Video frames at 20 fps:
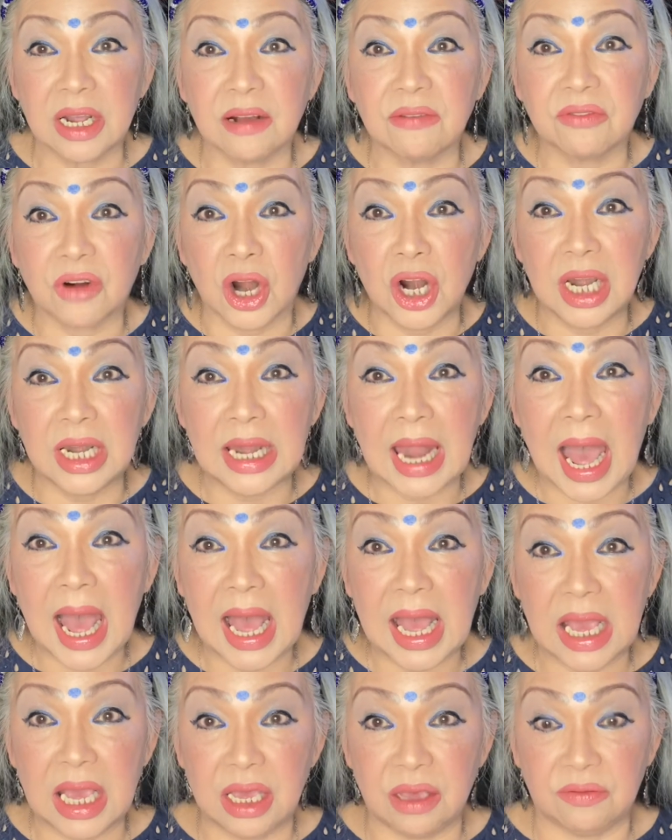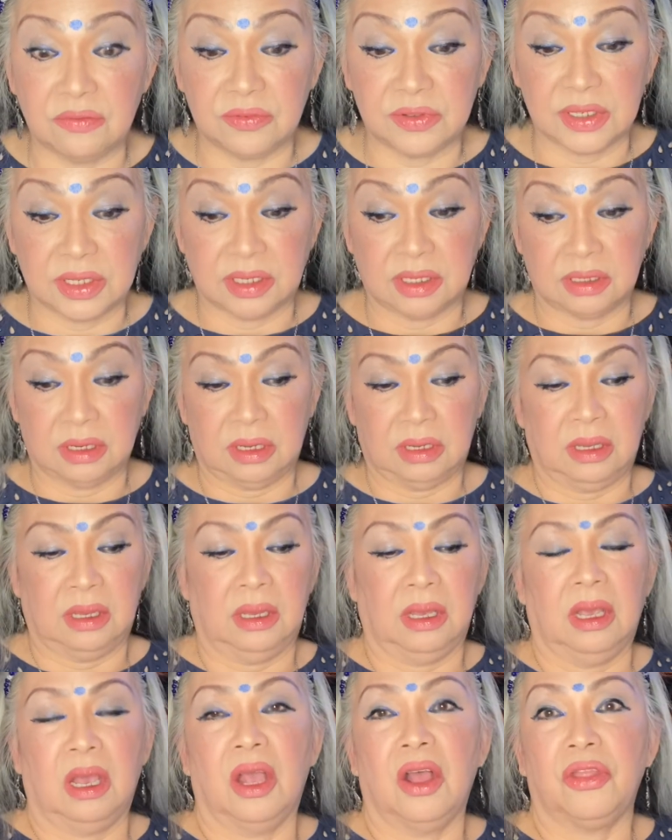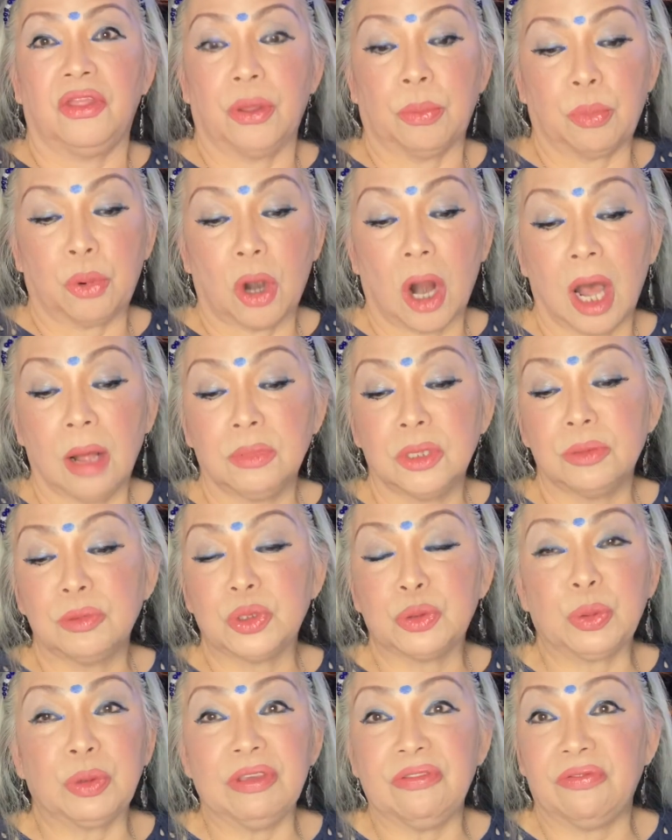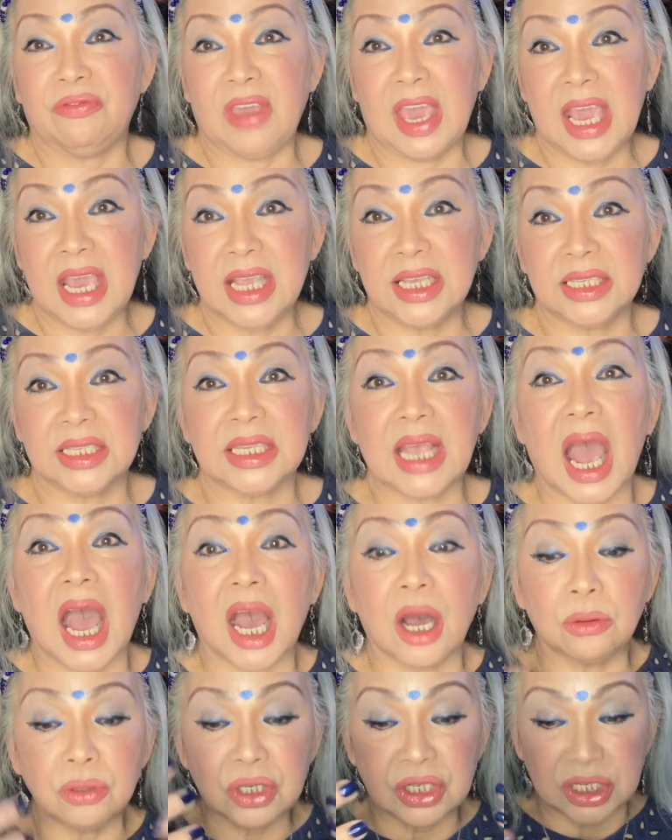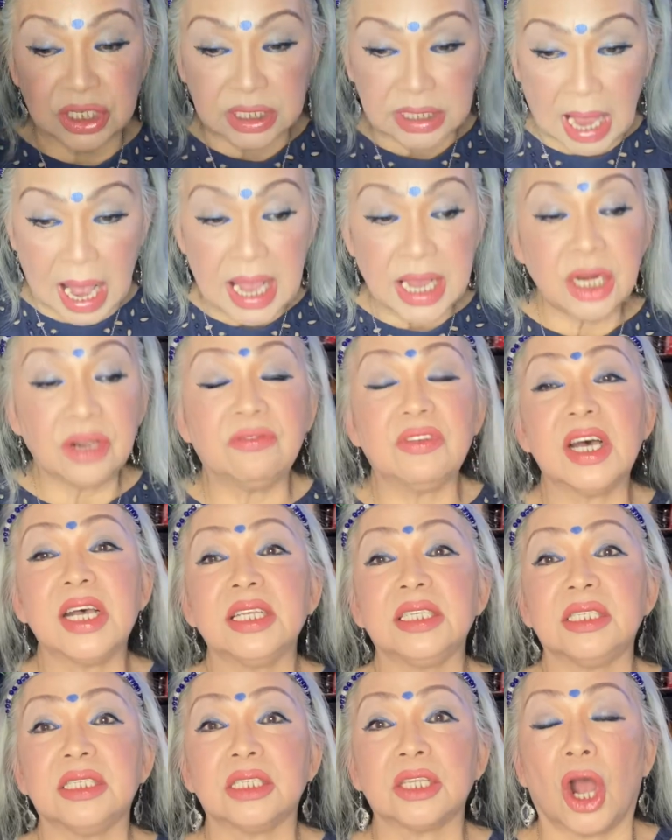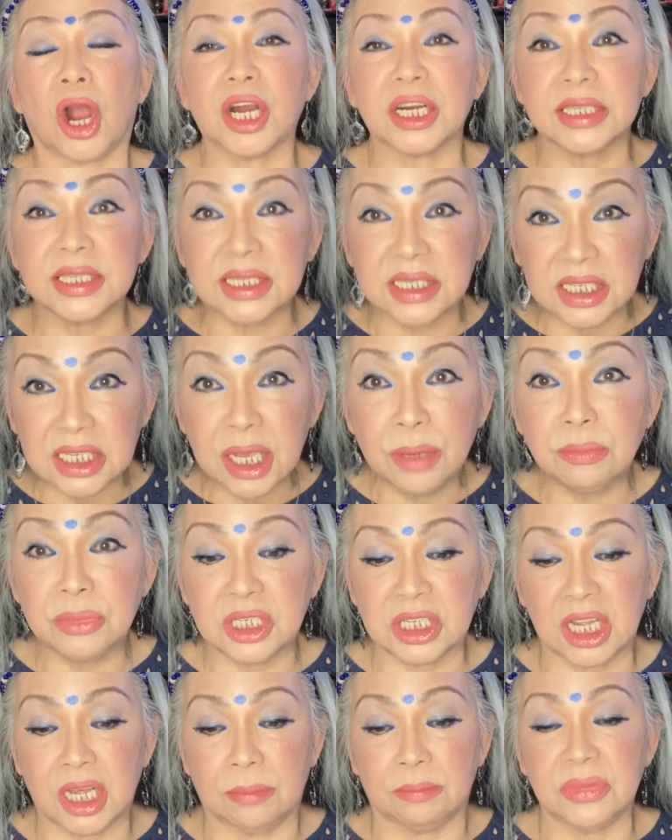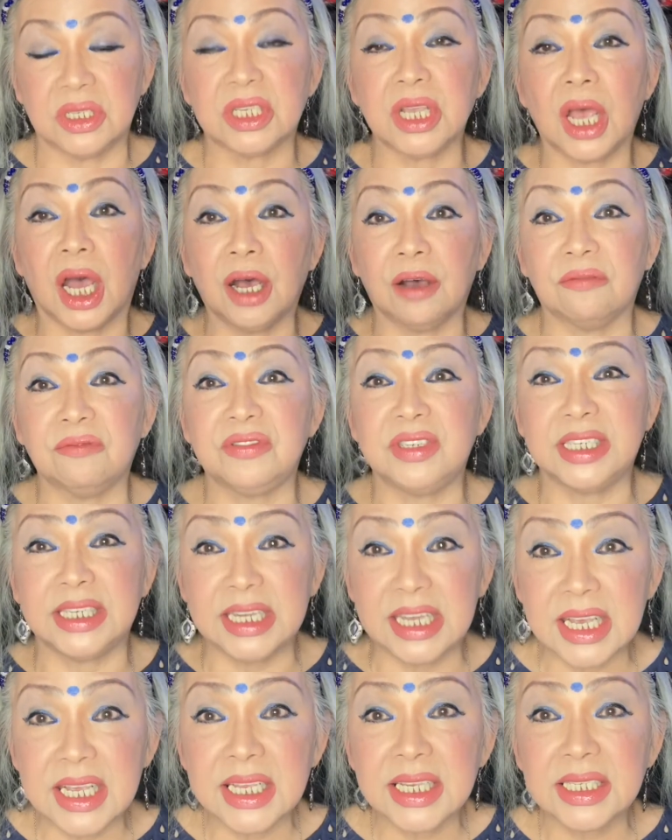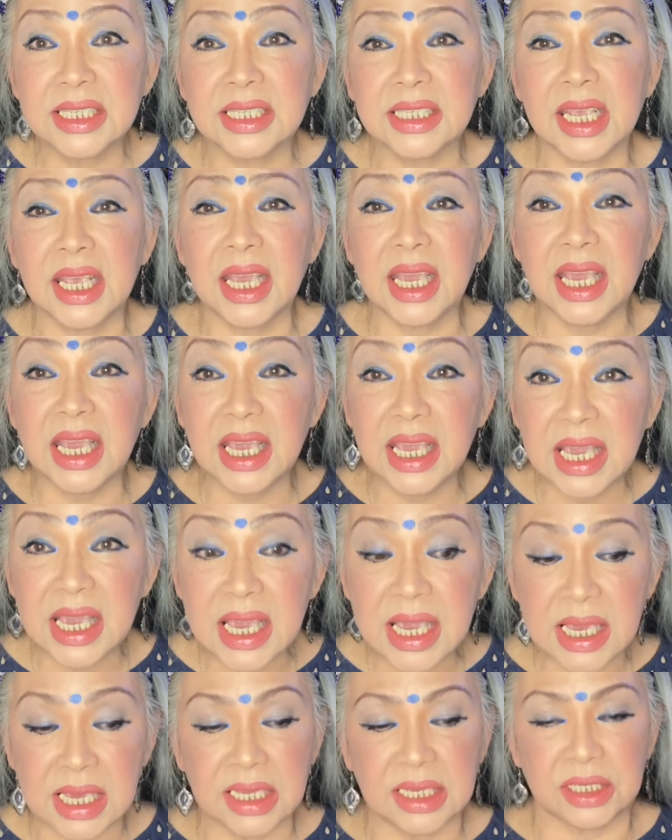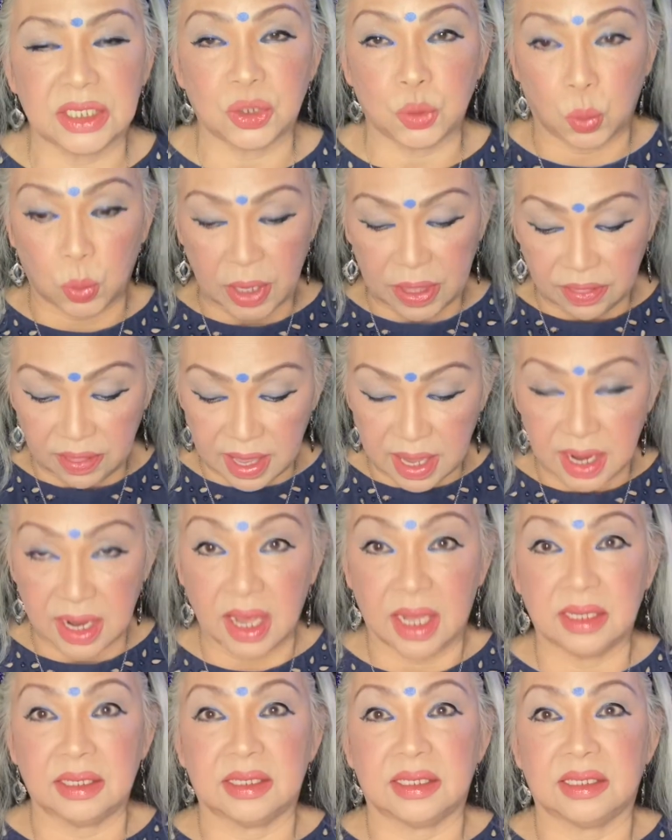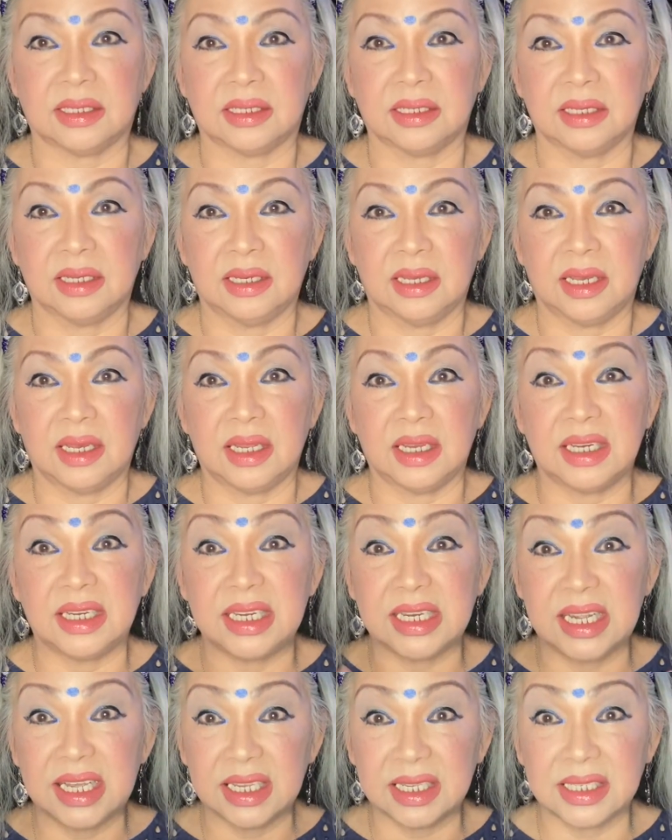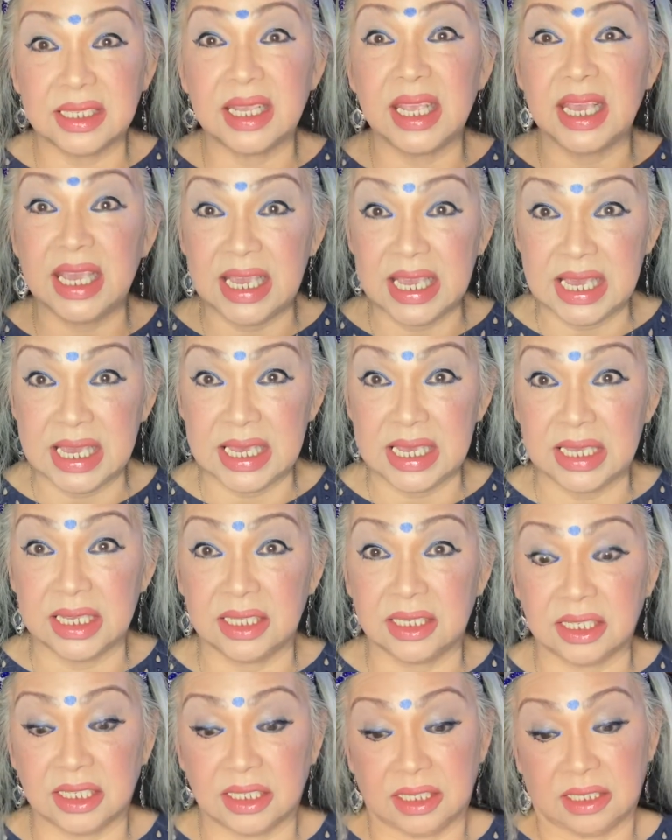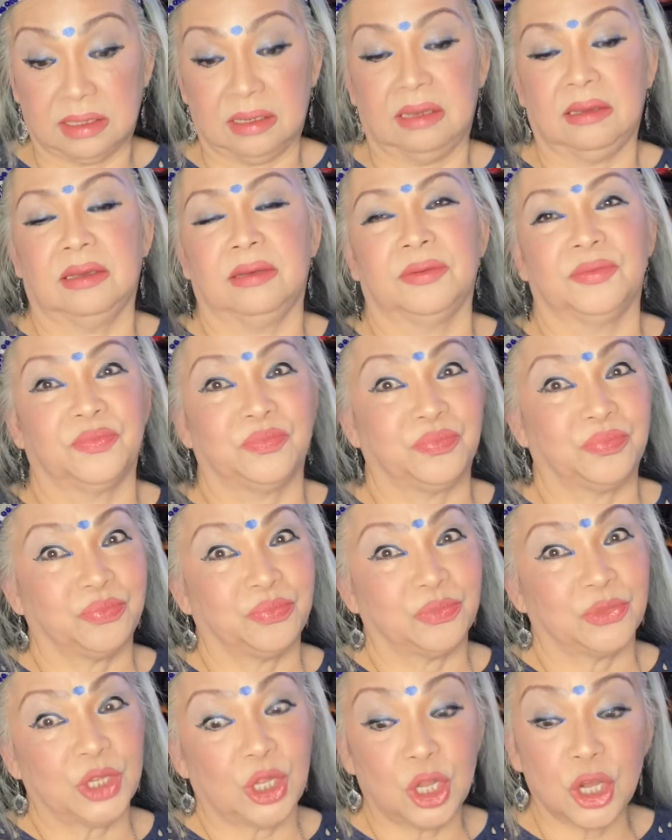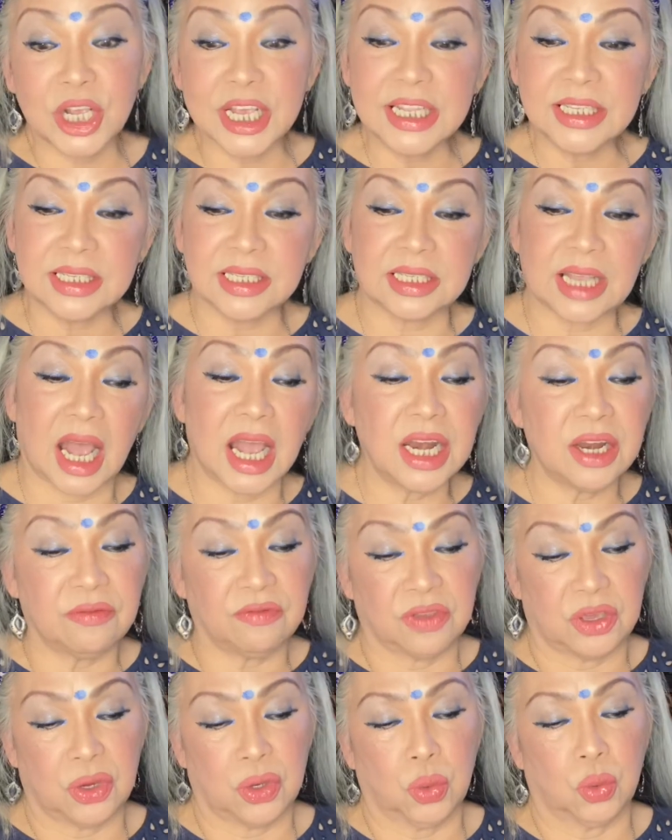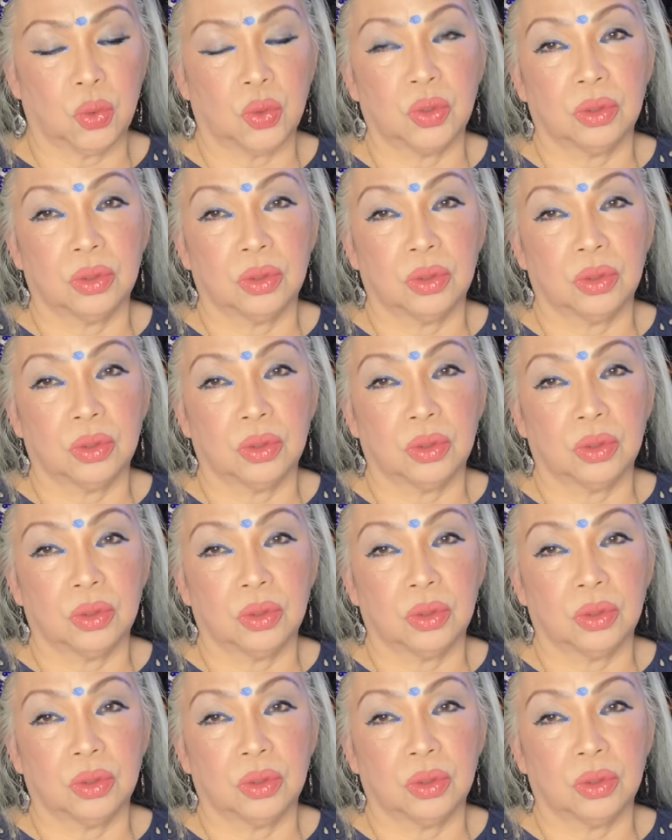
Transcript: of our lives. The problems we face outside of us are symptoms of dis-ease within us. Dis-ease. Look inside of you